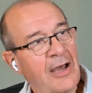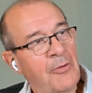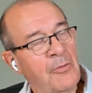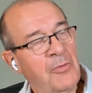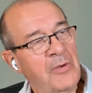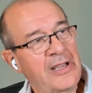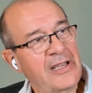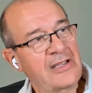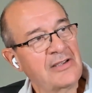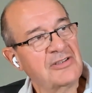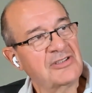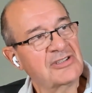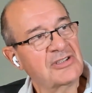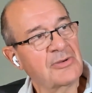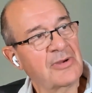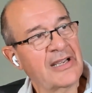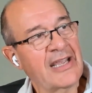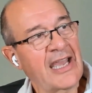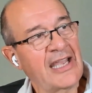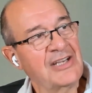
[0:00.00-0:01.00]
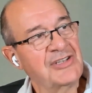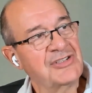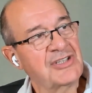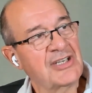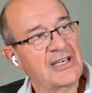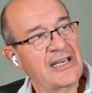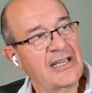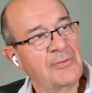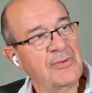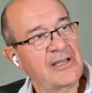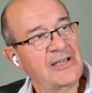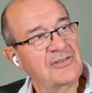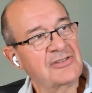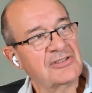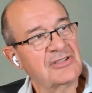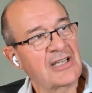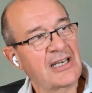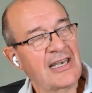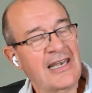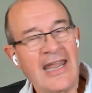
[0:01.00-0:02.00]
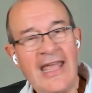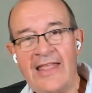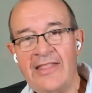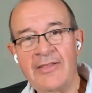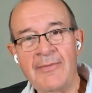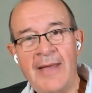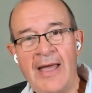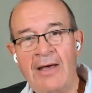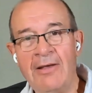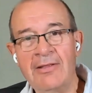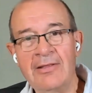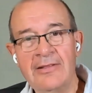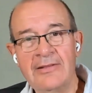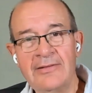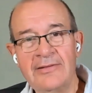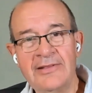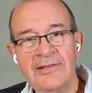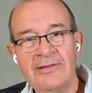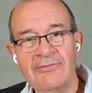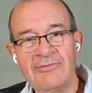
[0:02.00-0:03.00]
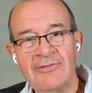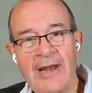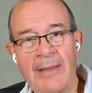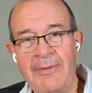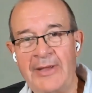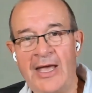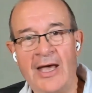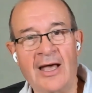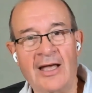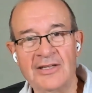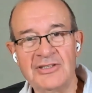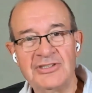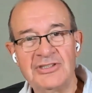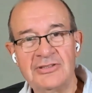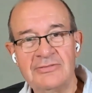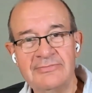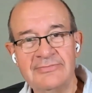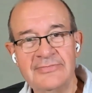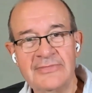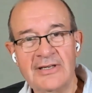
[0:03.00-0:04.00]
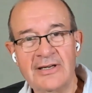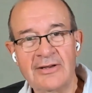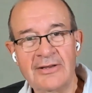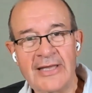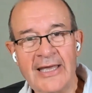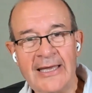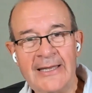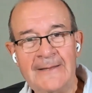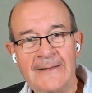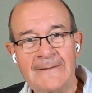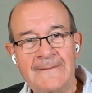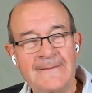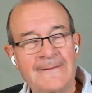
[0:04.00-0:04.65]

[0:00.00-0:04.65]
we used to occasionally we used to let them out the rabbit hutch, okay,